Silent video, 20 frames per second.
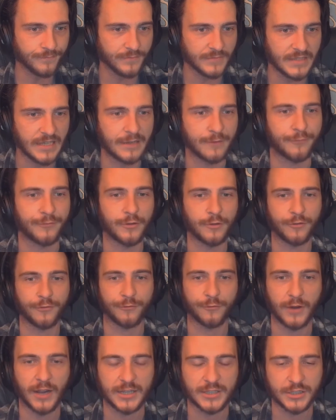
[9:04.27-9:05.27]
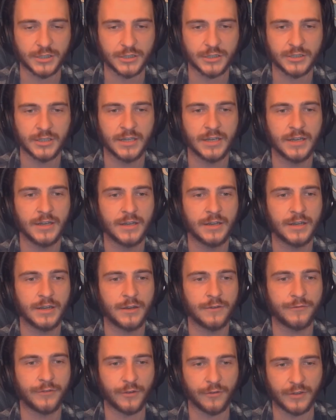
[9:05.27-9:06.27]
it feels fresh,
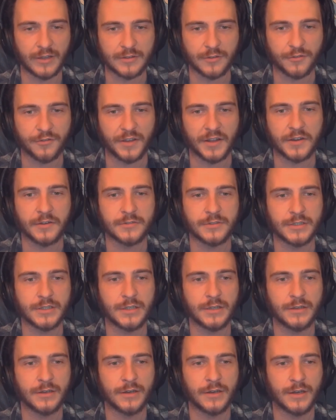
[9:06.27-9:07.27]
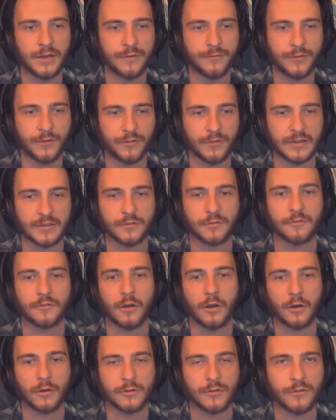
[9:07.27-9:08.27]
it feels like there's energy, it feels like there's
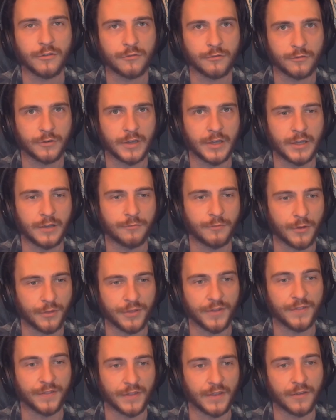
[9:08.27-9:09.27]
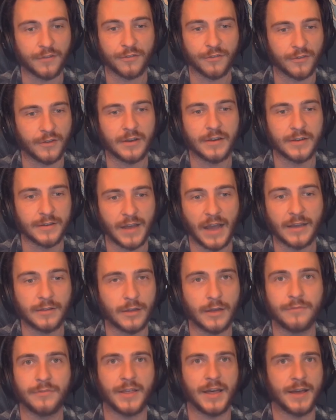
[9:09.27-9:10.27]
artistry within this, and I
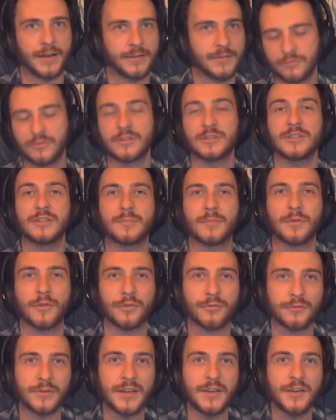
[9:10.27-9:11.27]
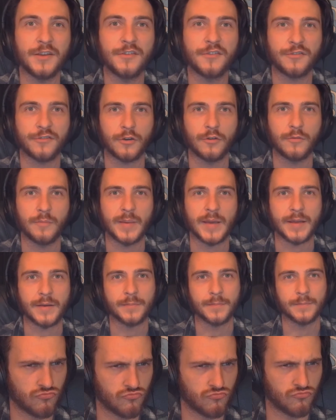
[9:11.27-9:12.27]
love that. On to number three, So Mean.
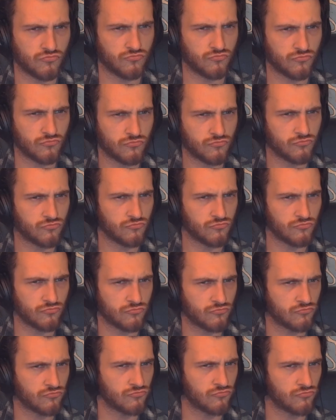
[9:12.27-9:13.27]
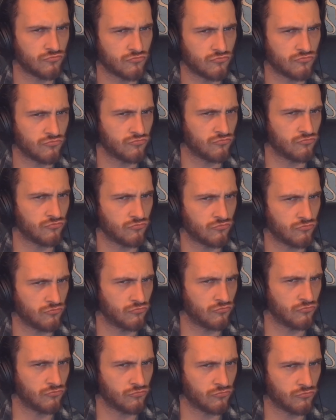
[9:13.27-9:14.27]
My head and my
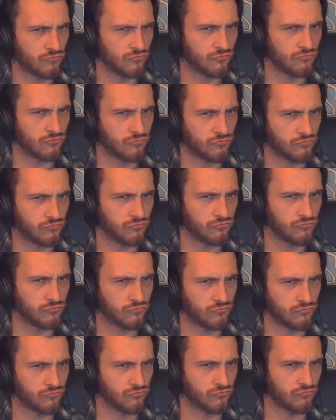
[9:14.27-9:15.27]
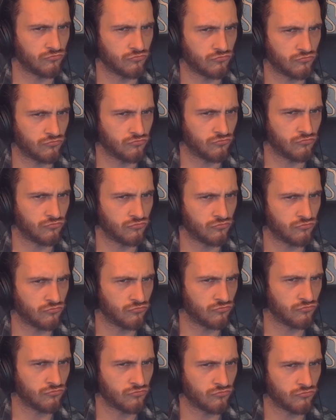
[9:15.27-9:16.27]
heart hate each other.
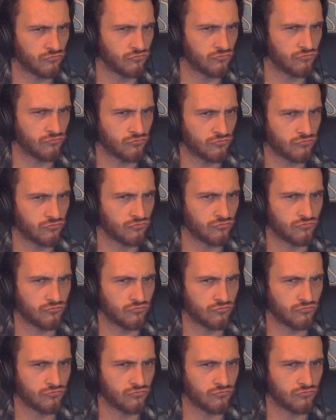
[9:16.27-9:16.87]
Can't keep a